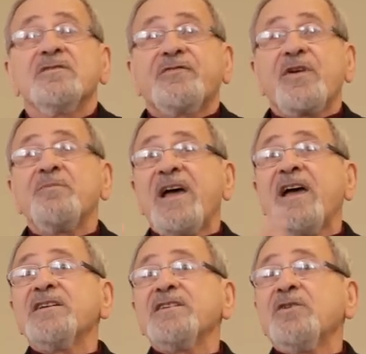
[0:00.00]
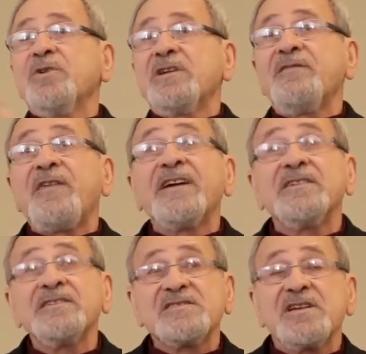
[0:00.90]
from the area where the
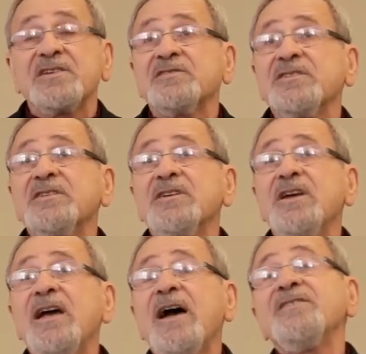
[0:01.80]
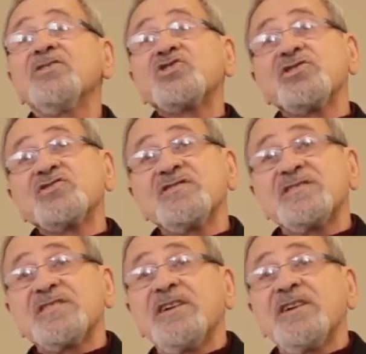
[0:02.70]
fighting started, and the churches